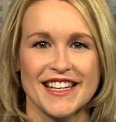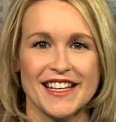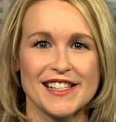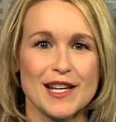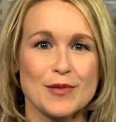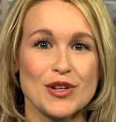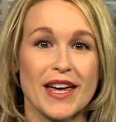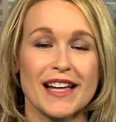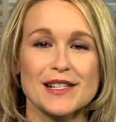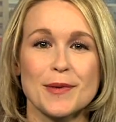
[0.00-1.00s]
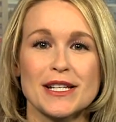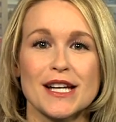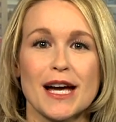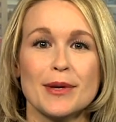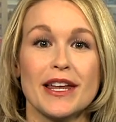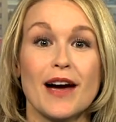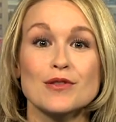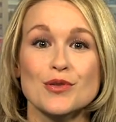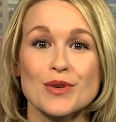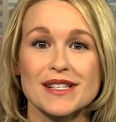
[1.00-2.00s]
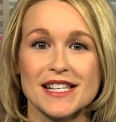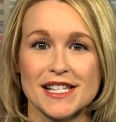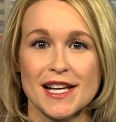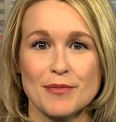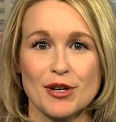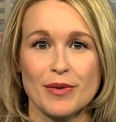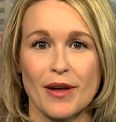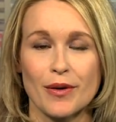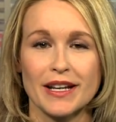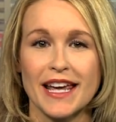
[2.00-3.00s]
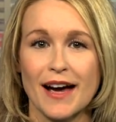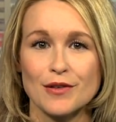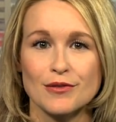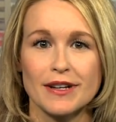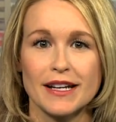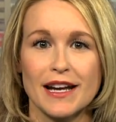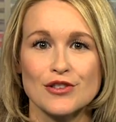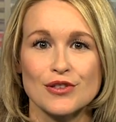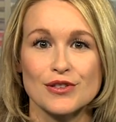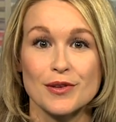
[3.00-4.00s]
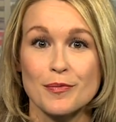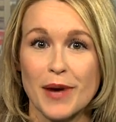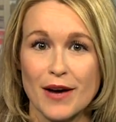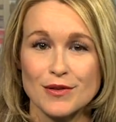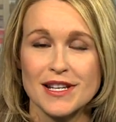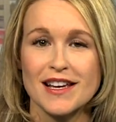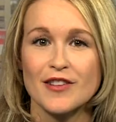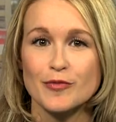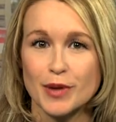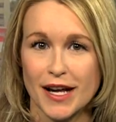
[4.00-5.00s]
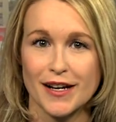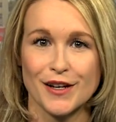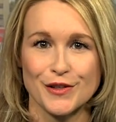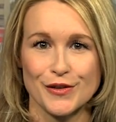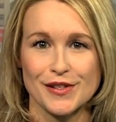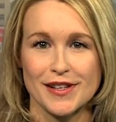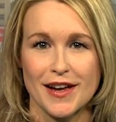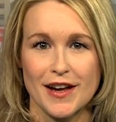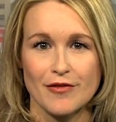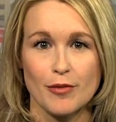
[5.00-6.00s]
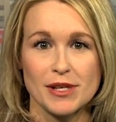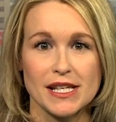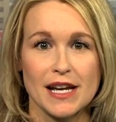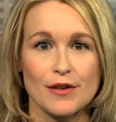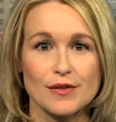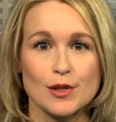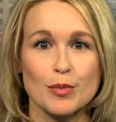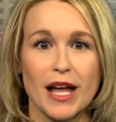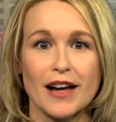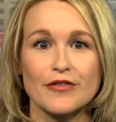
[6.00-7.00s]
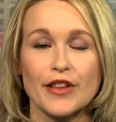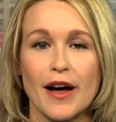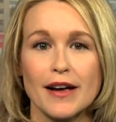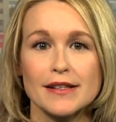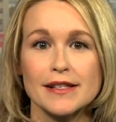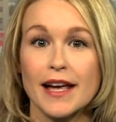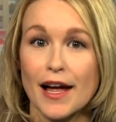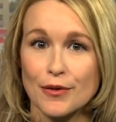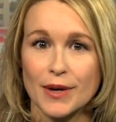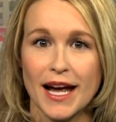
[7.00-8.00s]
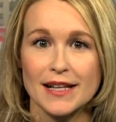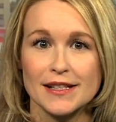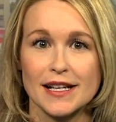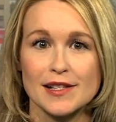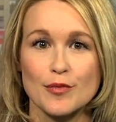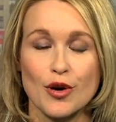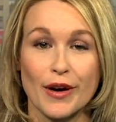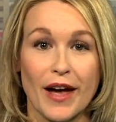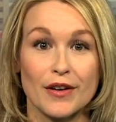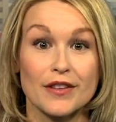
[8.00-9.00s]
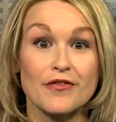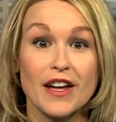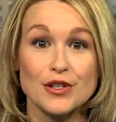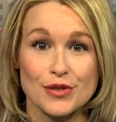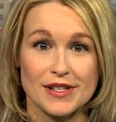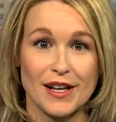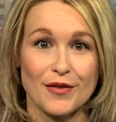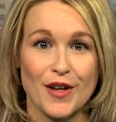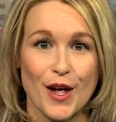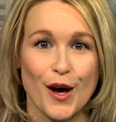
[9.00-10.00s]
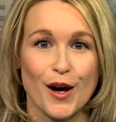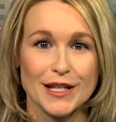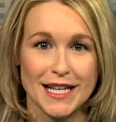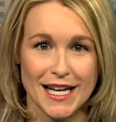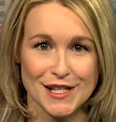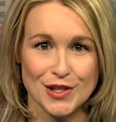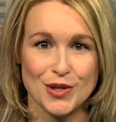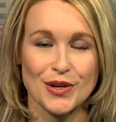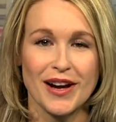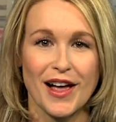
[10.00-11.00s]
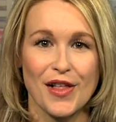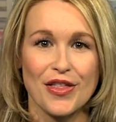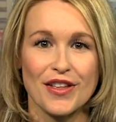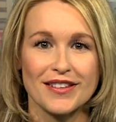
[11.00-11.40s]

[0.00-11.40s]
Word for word: It seems you can't spend time in the outdoors this summer without encountering nature's bounty of blood hunters. From mosquitoes to black flies, Catherine Hansen has more on how to defend yourself on today's To Your Health.